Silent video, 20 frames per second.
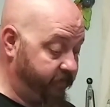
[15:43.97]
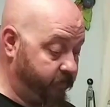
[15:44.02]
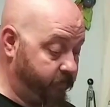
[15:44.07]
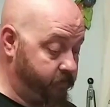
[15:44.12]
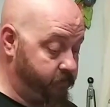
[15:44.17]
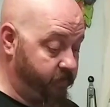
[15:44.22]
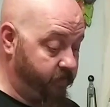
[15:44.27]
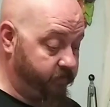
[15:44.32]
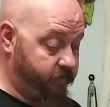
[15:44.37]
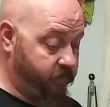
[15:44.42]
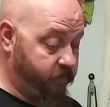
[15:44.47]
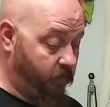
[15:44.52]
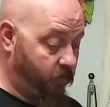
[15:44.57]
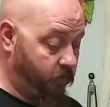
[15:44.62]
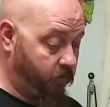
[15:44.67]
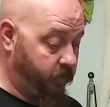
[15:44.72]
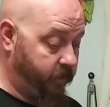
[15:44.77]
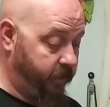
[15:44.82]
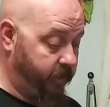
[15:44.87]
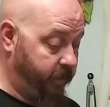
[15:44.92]
It removes
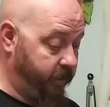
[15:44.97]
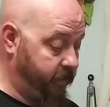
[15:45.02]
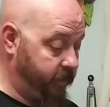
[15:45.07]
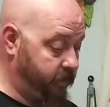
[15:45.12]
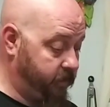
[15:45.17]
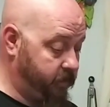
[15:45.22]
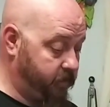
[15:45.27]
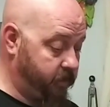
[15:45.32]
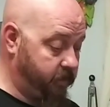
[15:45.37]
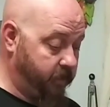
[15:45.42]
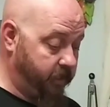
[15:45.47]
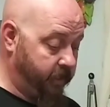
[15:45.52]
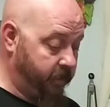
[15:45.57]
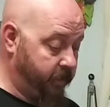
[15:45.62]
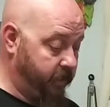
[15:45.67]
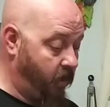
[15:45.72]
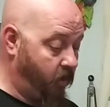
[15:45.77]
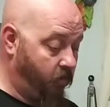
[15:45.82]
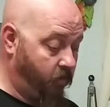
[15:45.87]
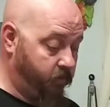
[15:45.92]
chlorine
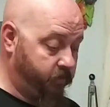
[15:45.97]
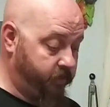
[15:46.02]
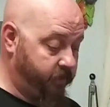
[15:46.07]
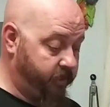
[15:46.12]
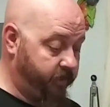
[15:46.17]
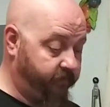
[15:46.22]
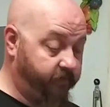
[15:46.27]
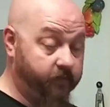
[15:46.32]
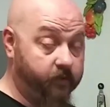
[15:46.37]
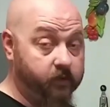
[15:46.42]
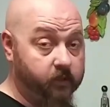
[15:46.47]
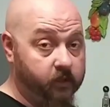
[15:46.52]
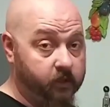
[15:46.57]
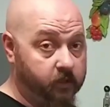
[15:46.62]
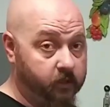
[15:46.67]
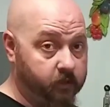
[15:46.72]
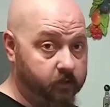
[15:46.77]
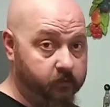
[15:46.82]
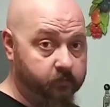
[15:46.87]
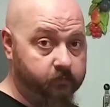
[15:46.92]
and all the different
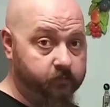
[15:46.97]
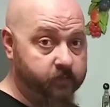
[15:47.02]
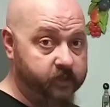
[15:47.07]
little